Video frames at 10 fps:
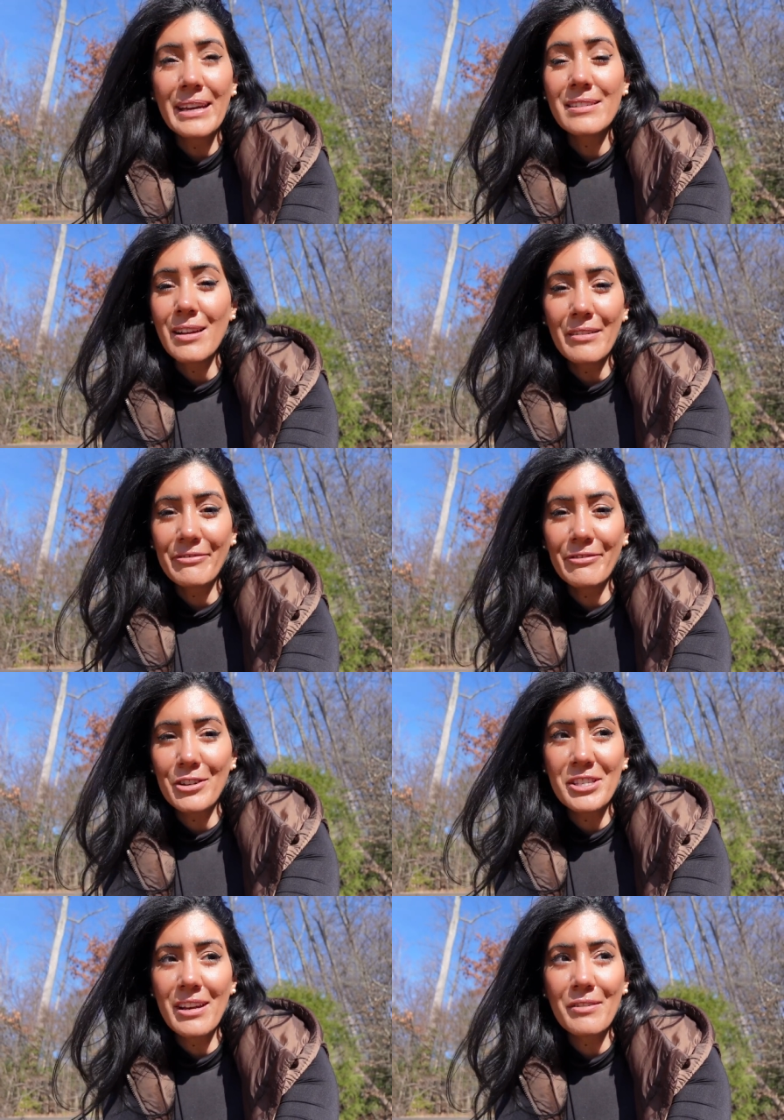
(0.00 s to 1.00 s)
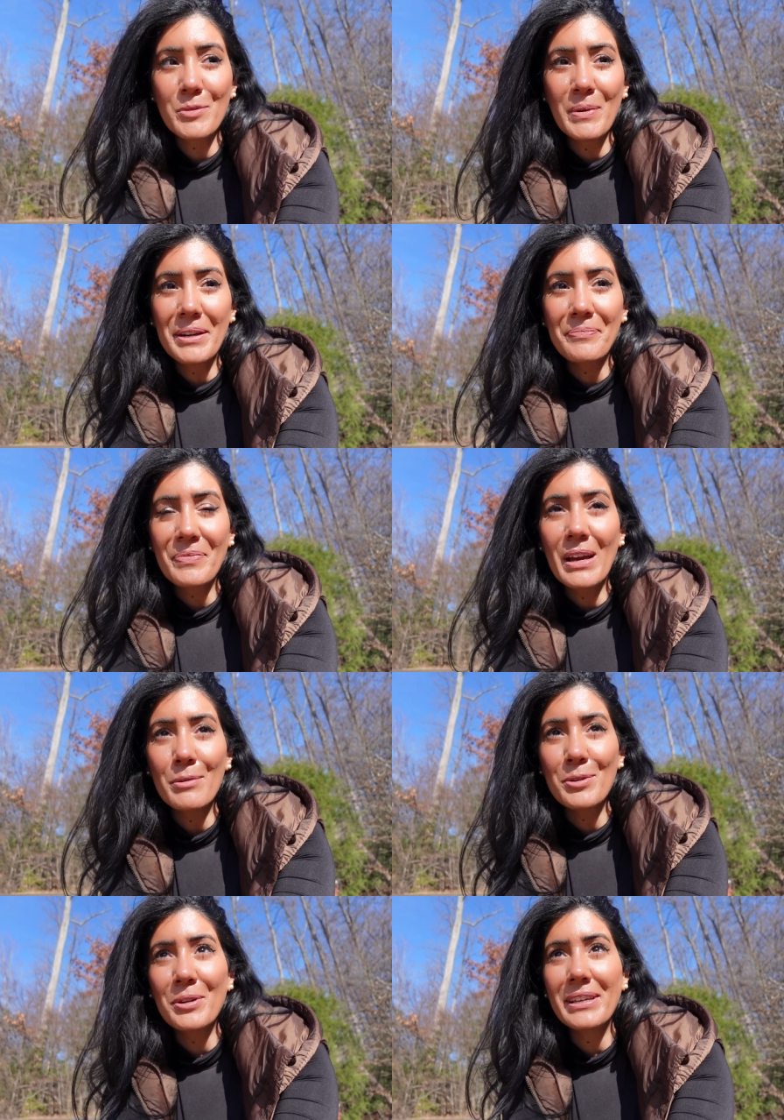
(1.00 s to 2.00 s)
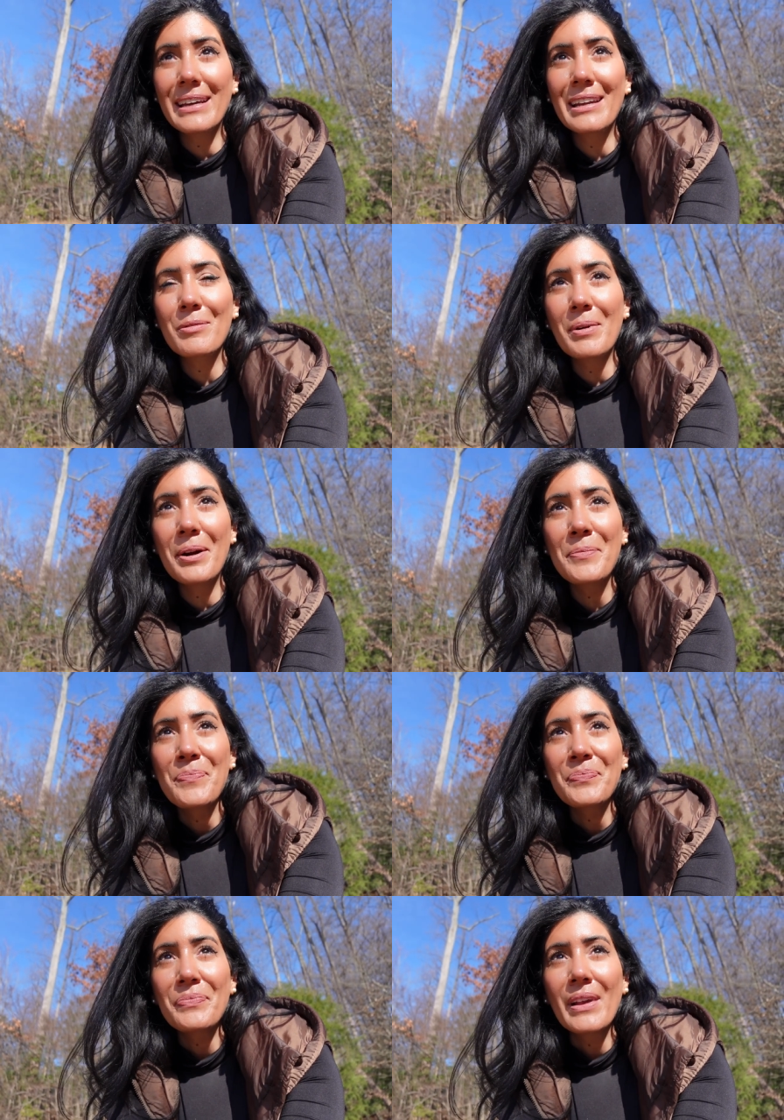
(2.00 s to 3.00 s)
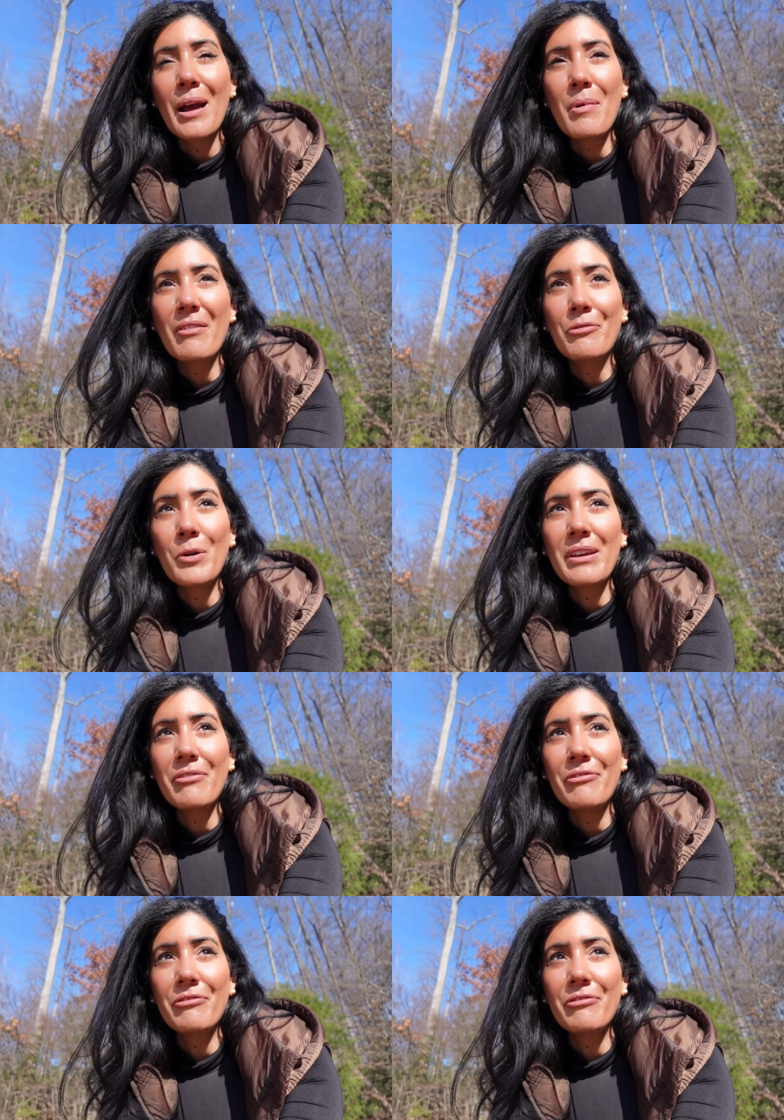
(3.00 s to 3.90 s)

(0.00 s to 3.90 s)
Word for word: It's not first day of spring, I'm totally kidding. We're about 49